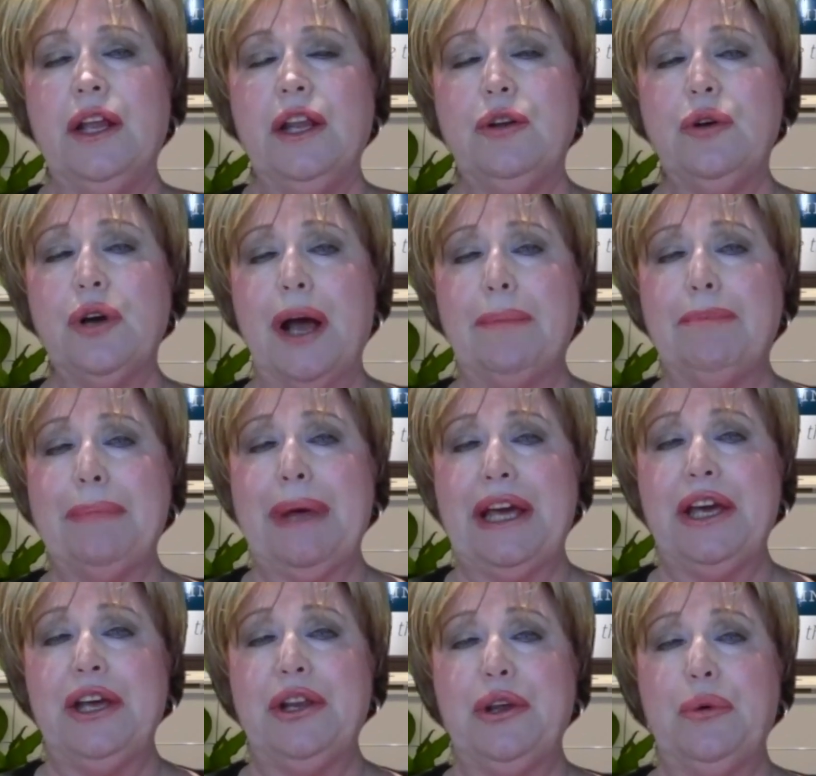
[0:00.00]
Now, look, I'm
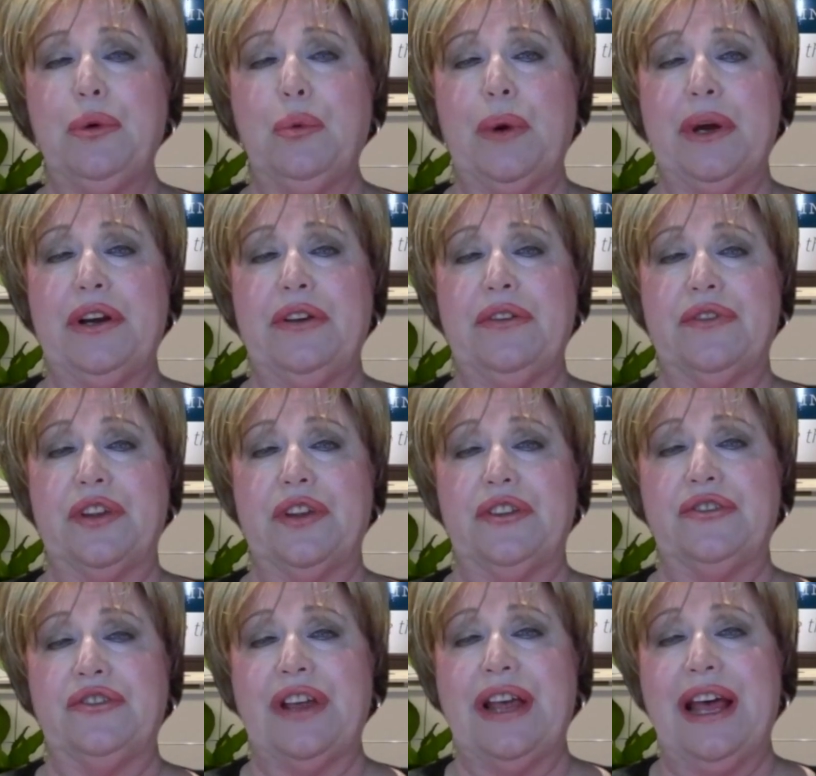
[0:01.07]
making you aware of
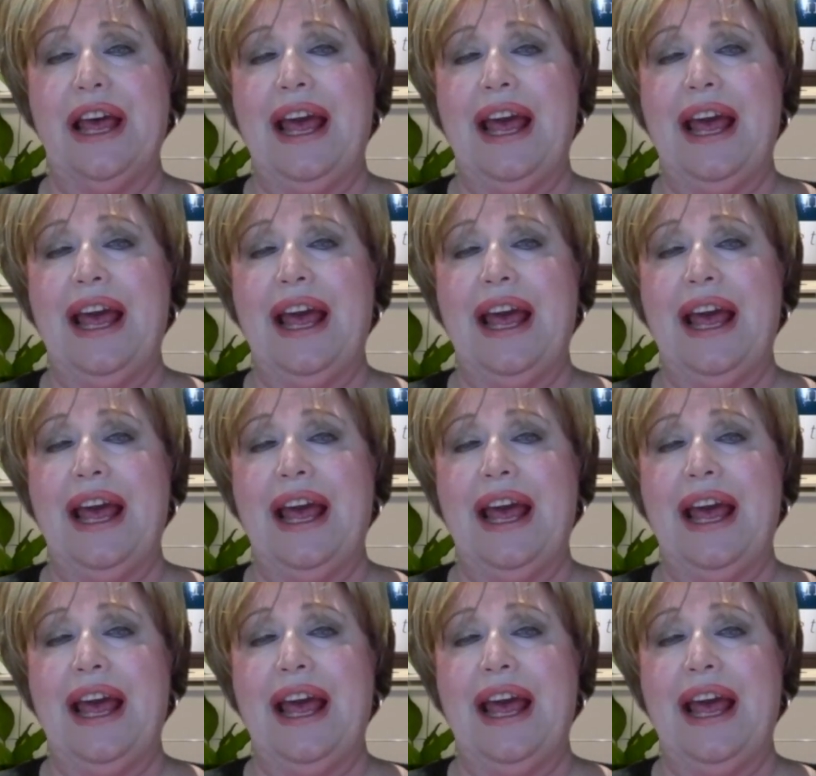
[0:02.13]
this